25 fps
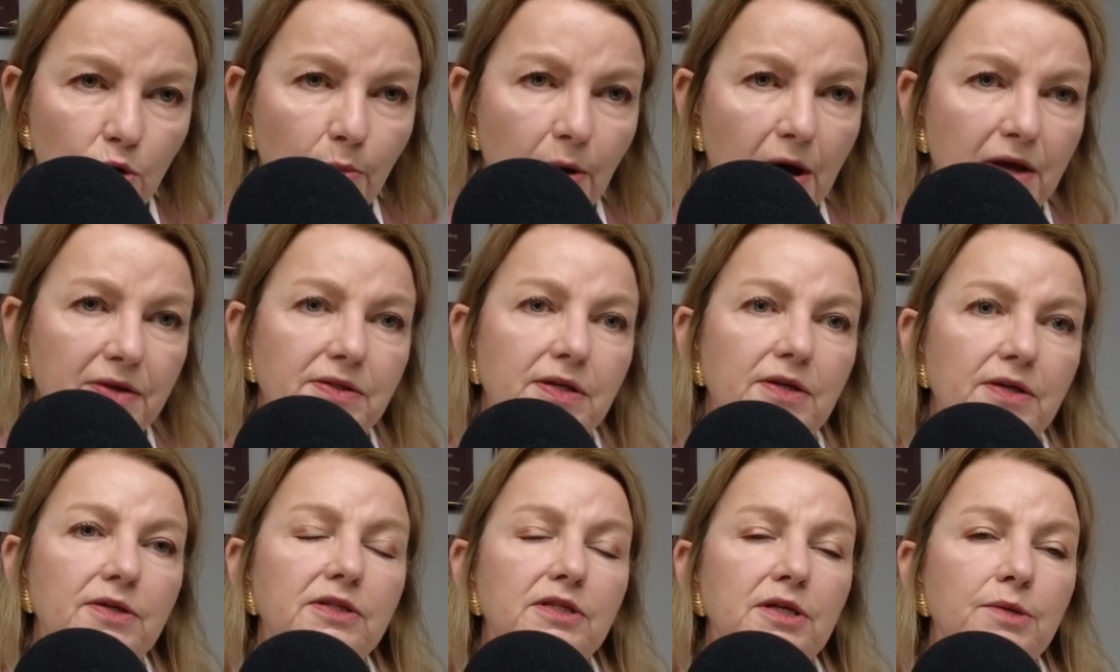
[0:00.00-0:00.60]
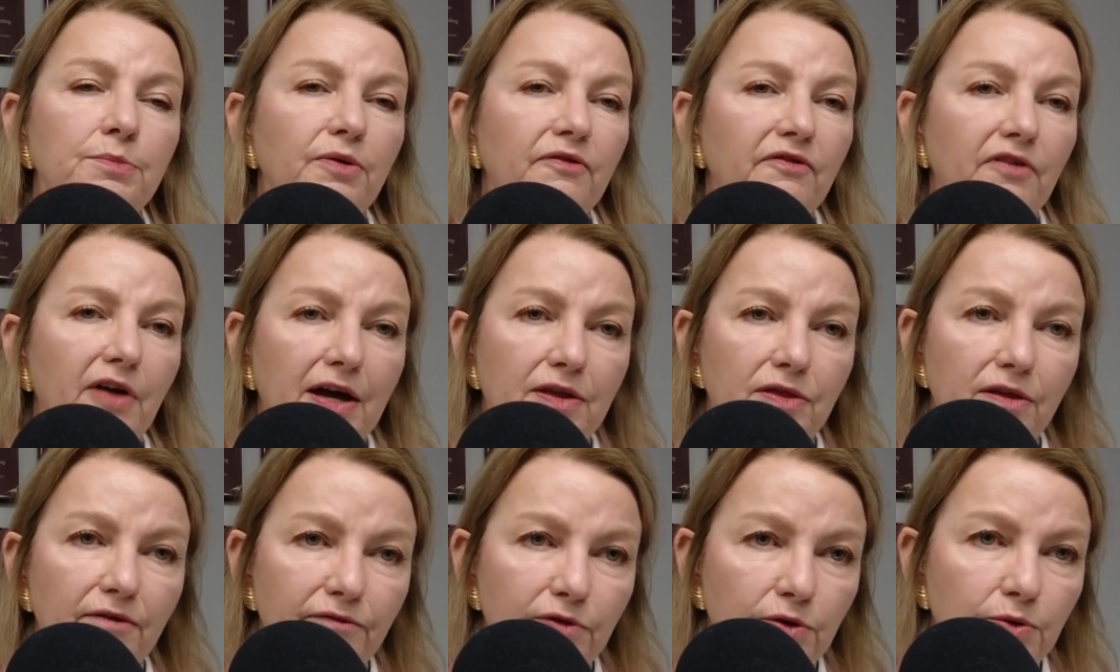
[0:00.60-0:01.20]
buses and
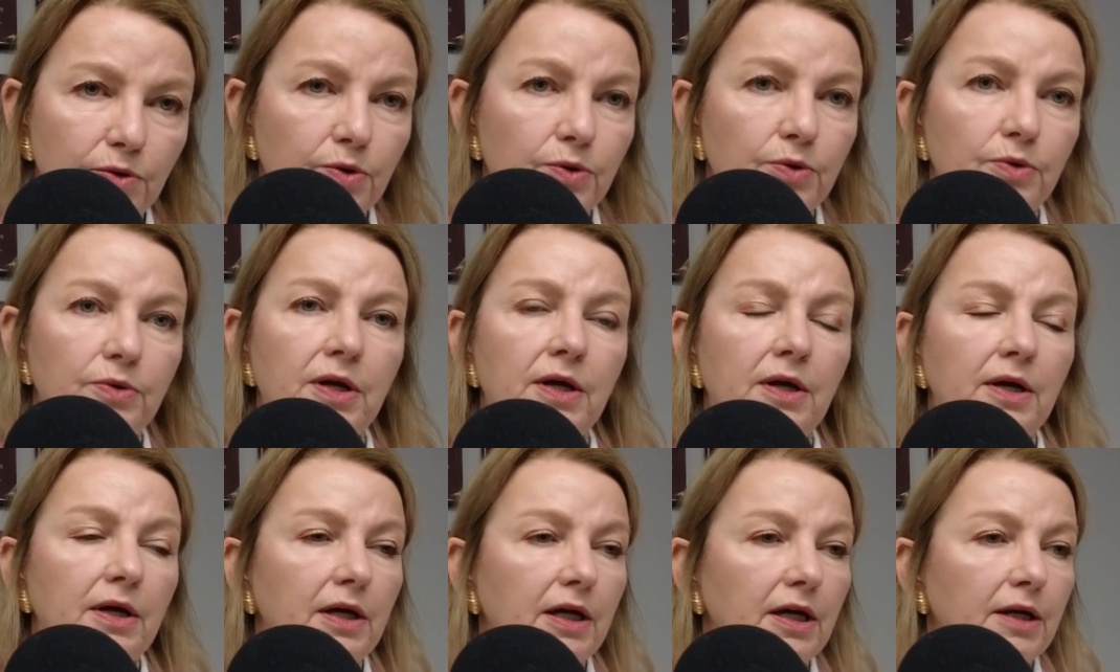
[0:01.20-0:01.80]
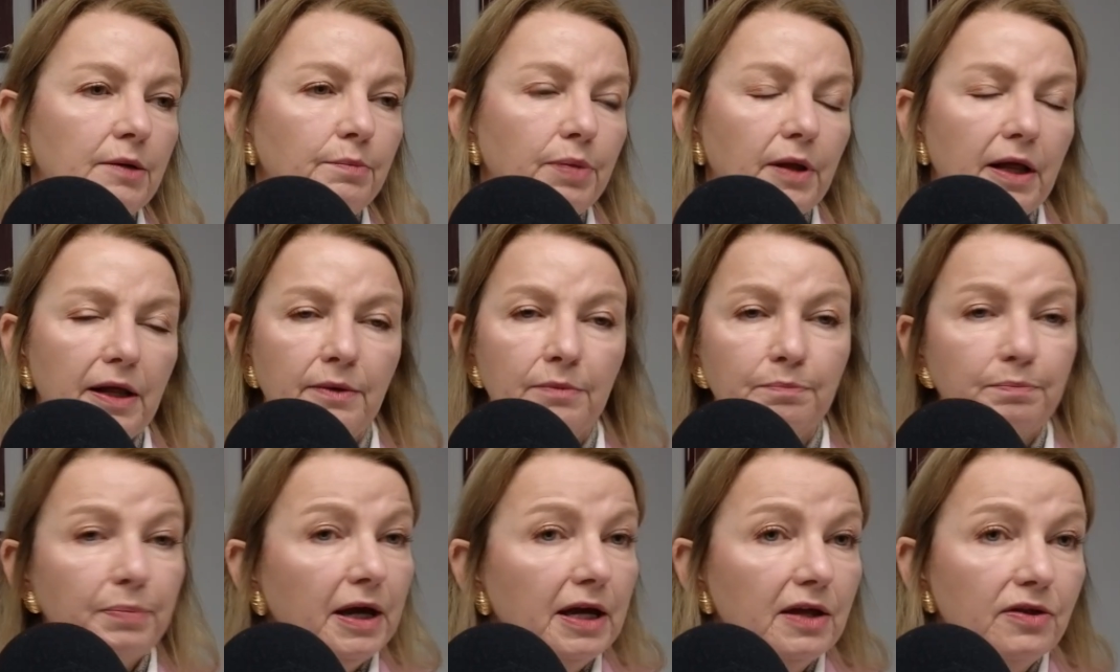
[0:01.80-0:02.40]
provide the food and
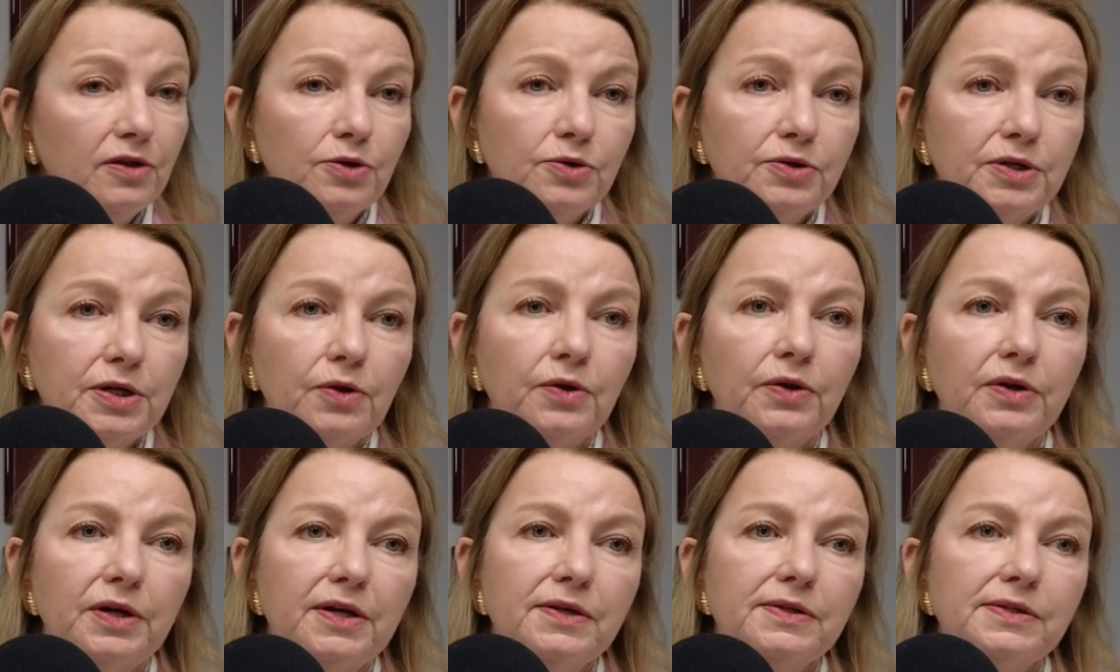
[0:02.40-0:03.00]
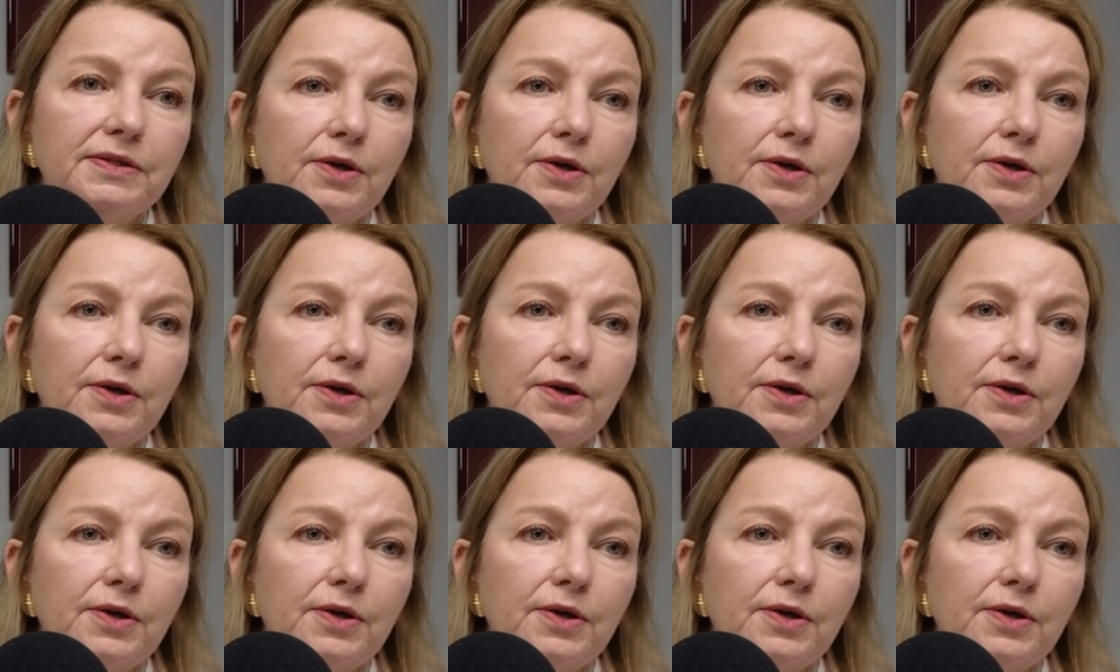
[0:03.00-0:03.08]
pay the utilities.